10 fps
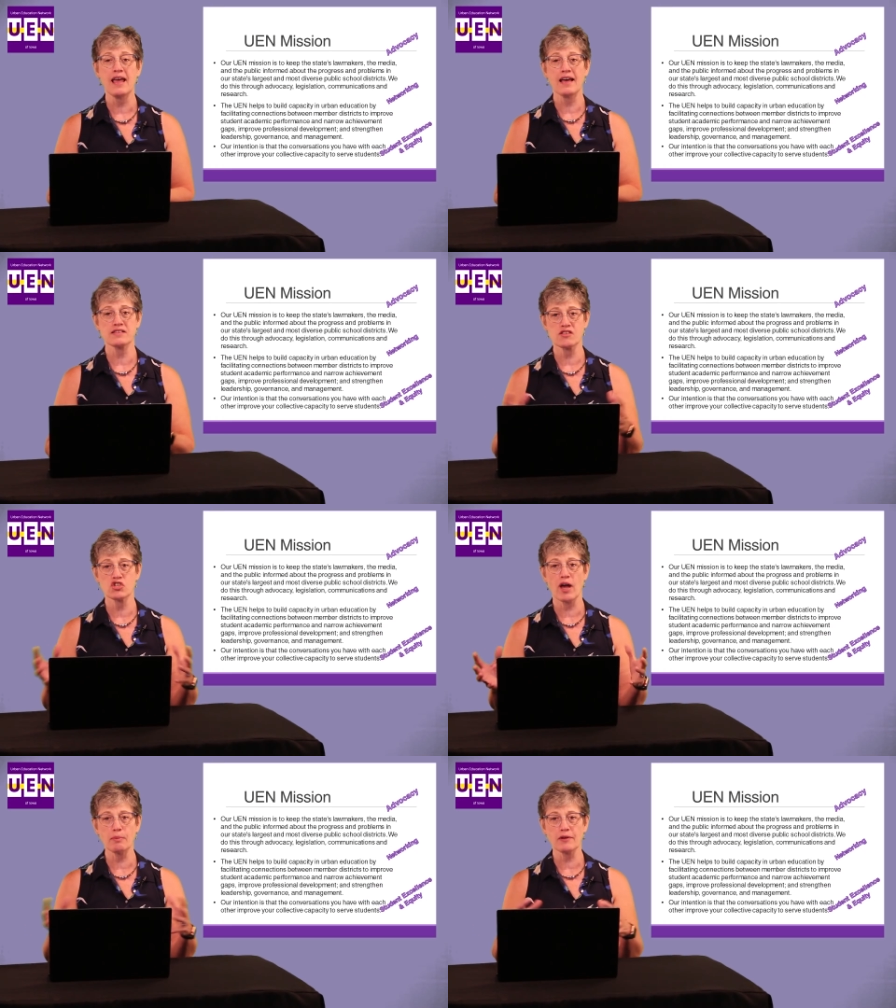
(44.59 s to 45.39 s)
As the
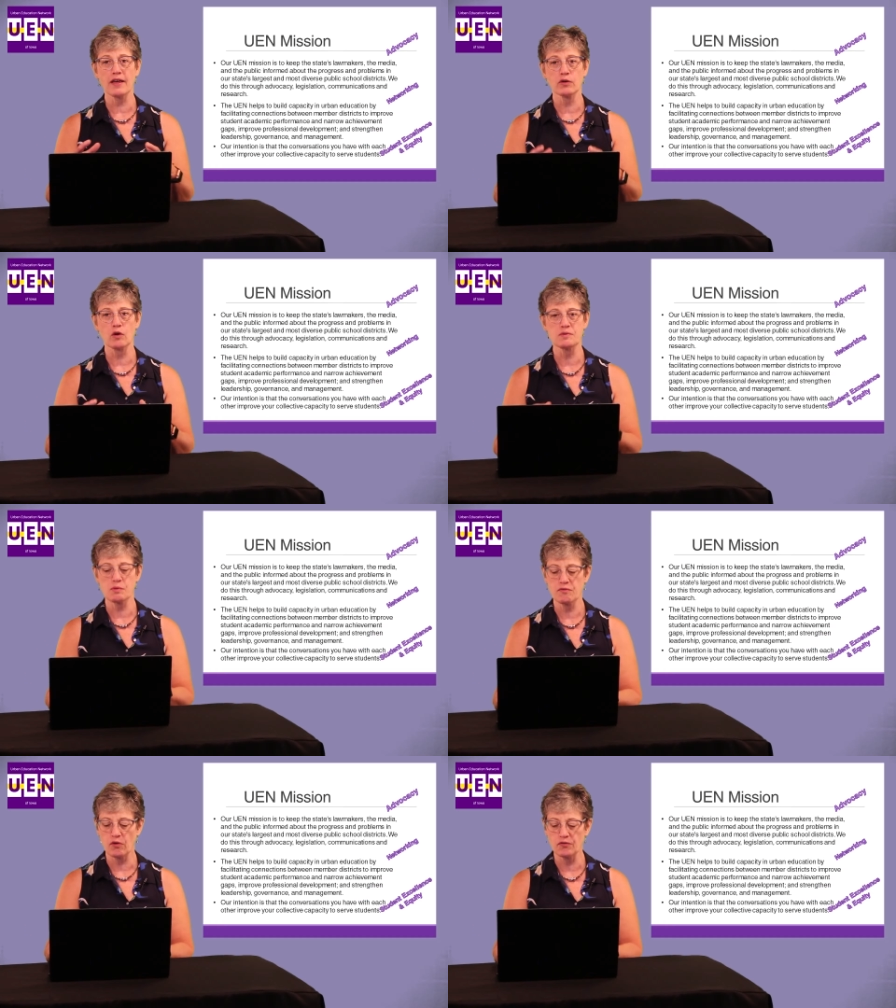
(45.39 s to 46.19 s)
Job Alike groups,
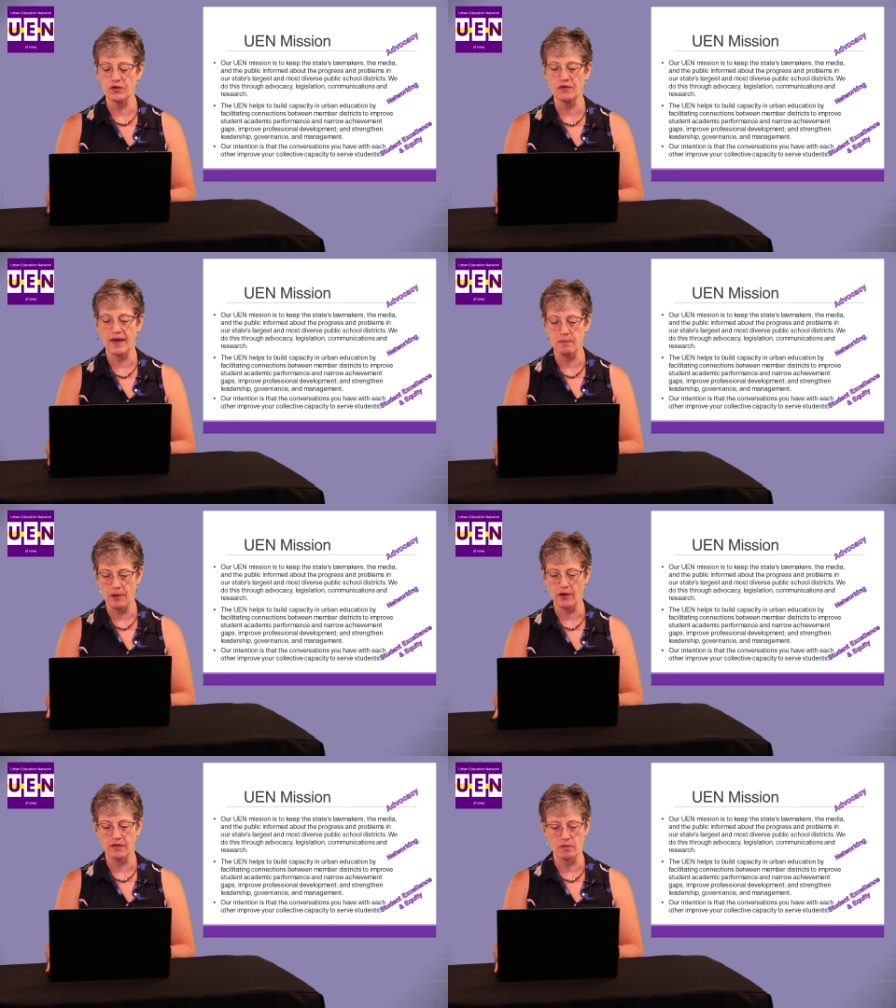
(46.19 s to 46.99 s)
we fulfill that
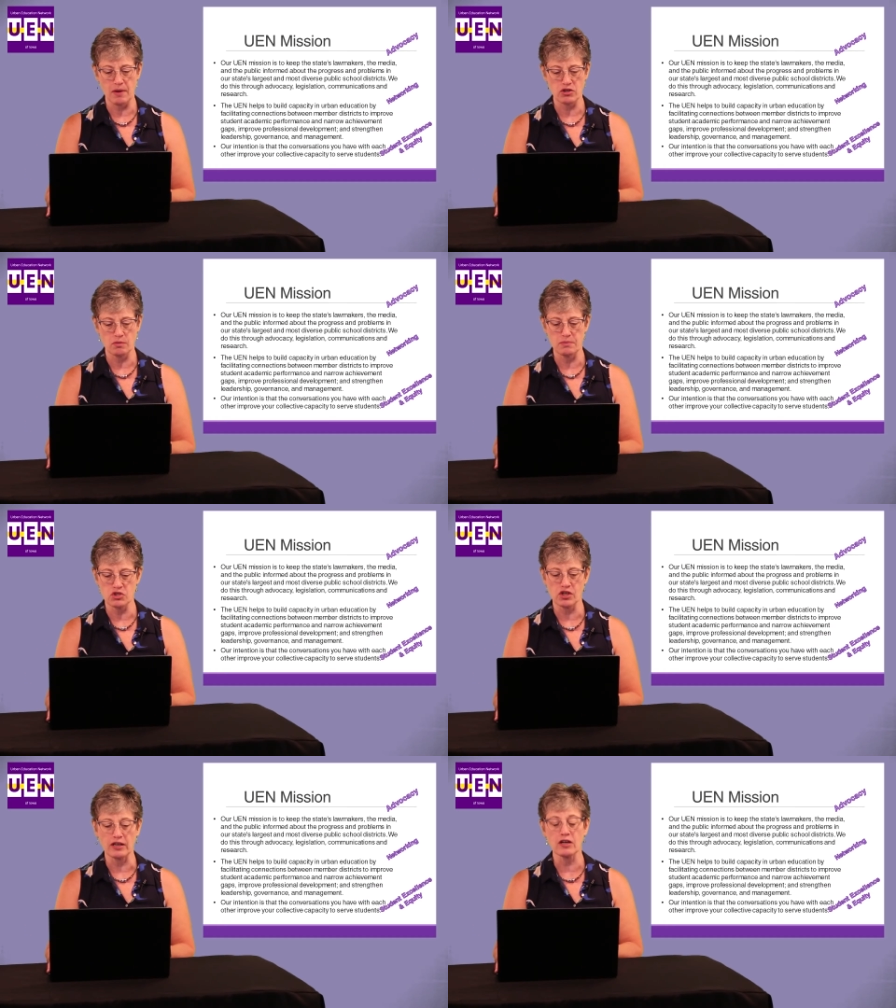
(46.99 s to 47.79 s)
part of the mission,